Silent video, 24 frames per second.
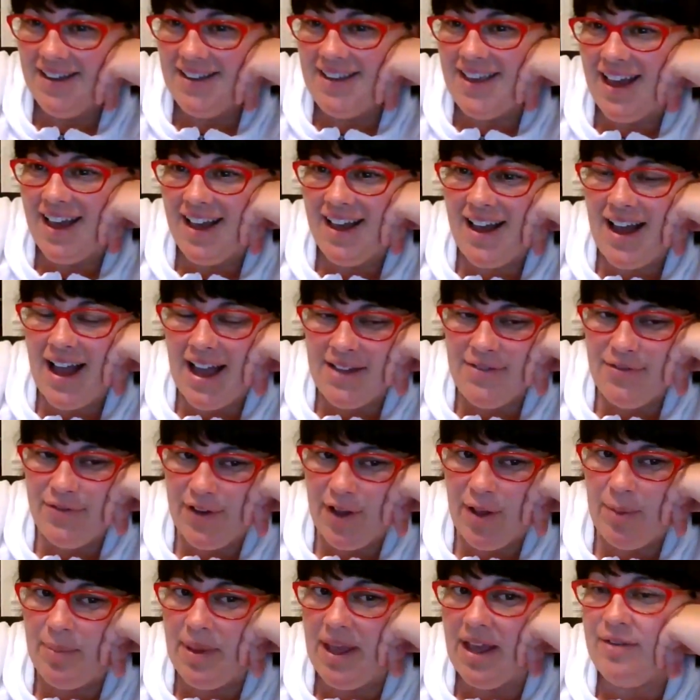yeah, I
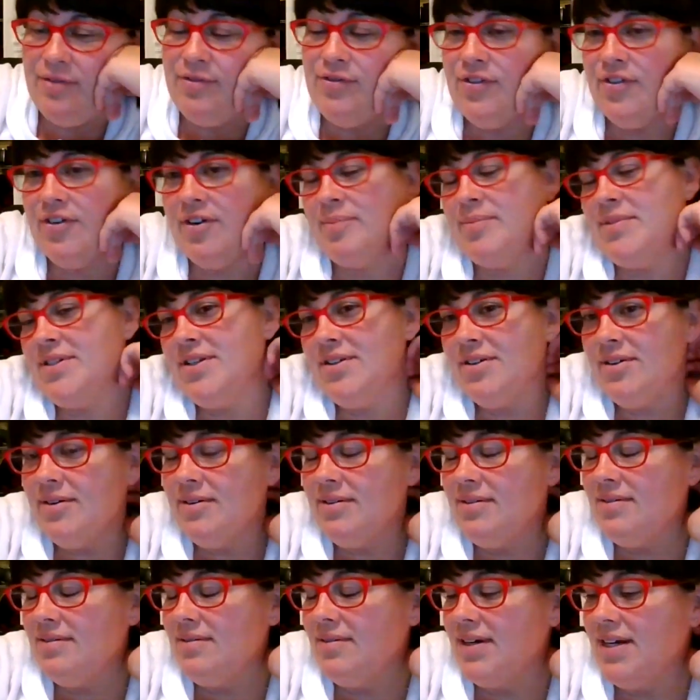felt bad for him
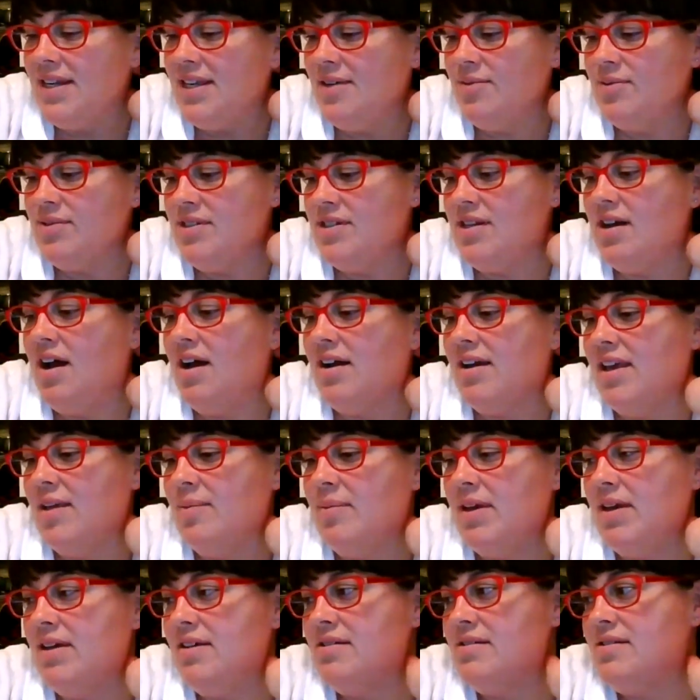too when he was talking,
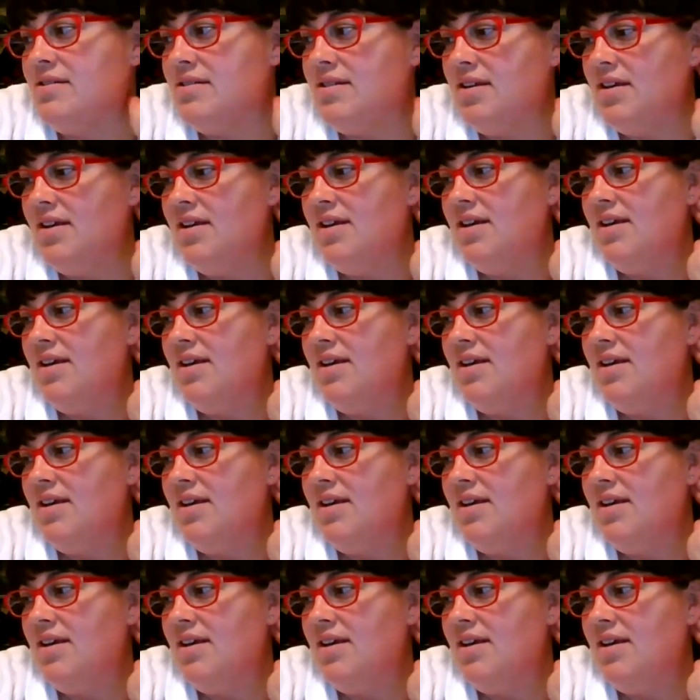because